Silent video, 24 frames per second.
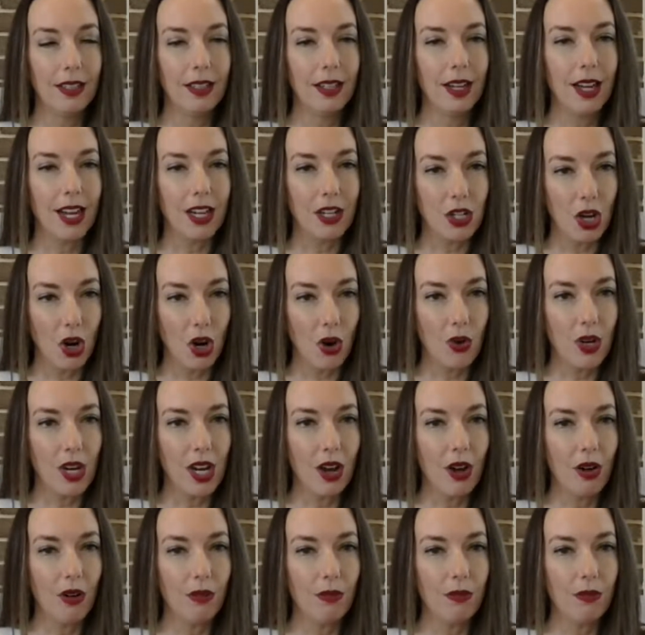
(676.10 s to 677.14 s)

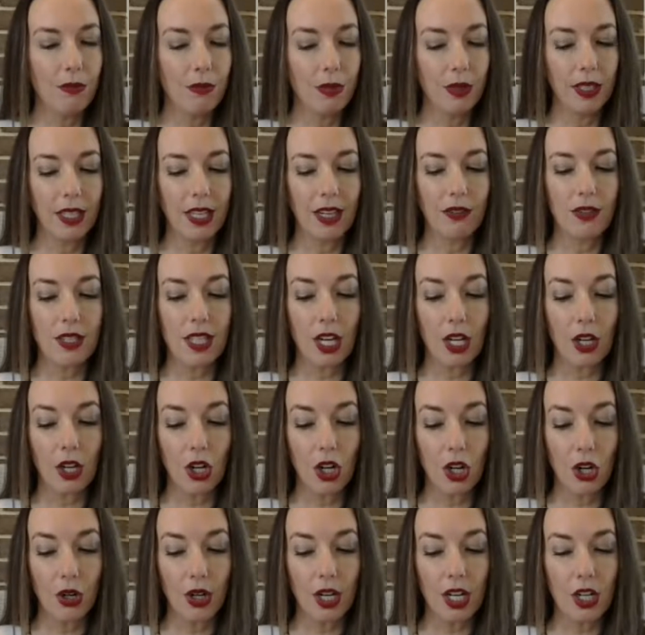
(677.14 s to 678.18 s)
Antonio believes that
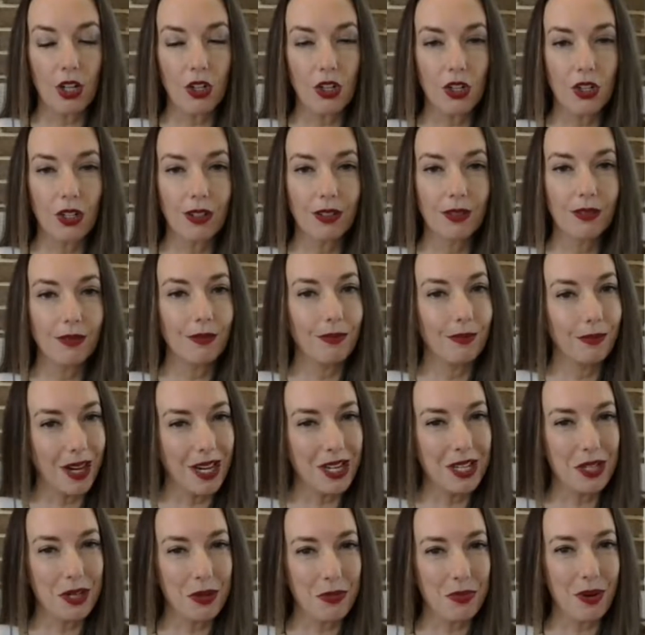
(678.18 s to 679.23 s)
courage, my
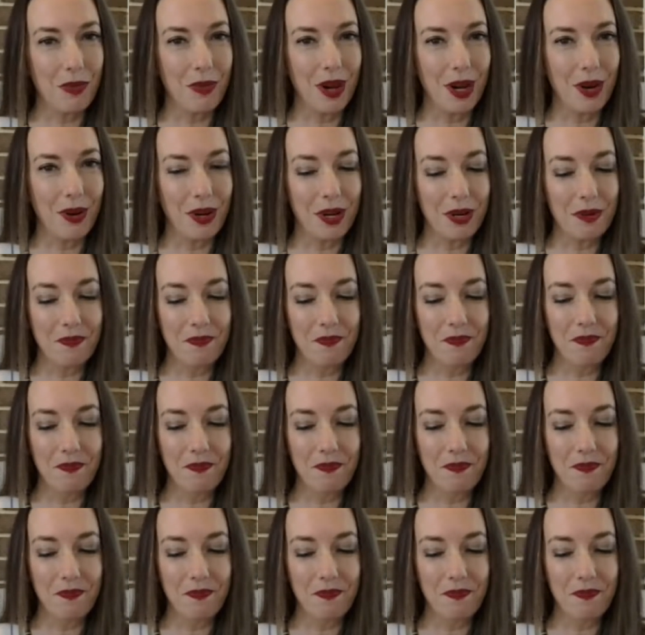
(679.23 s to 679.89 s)
superpower,